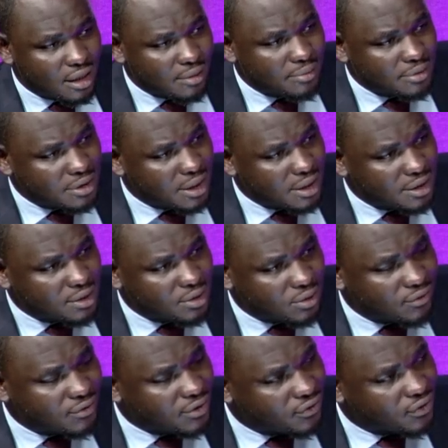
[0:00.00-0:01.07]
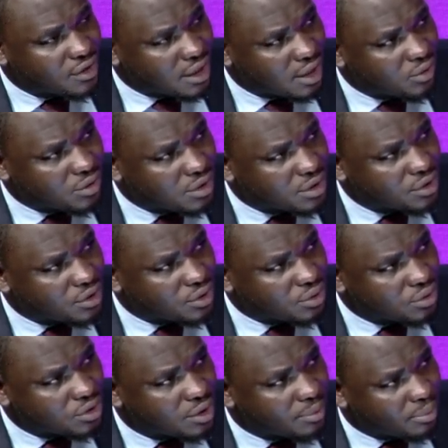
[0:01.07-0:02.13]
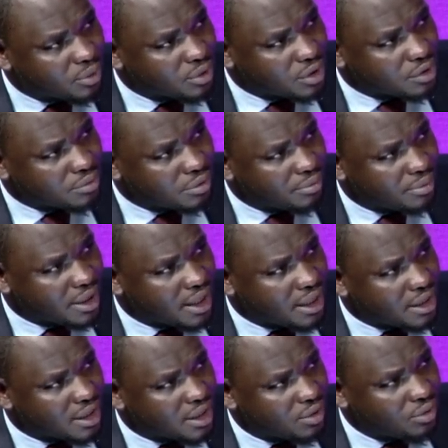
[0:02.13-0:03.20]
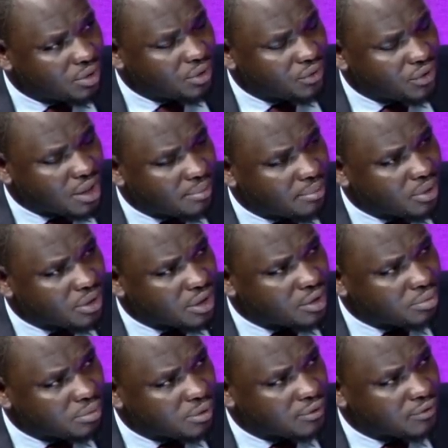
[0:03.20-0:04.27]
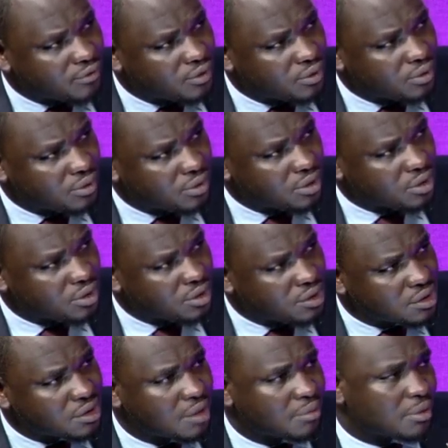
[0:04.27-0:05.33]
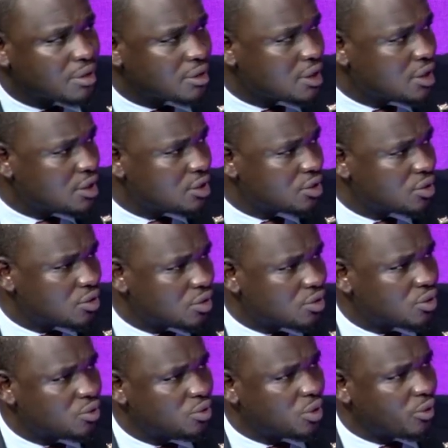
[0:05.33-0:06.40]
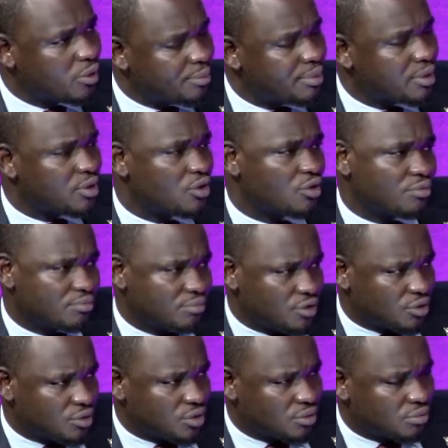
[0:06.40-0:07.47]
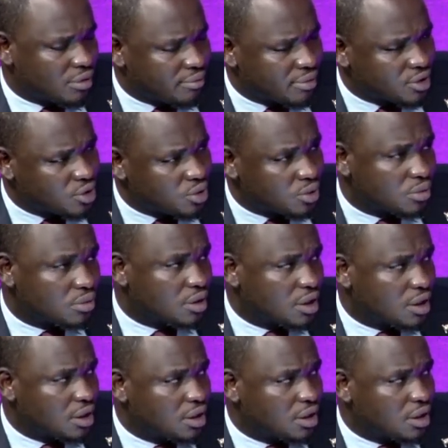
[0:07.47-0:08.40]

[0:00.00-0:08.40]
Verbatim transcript: the MCAs of different counties to support this BBI. Yeah. What do you think about that move? Some are, you know, you're whipping your members to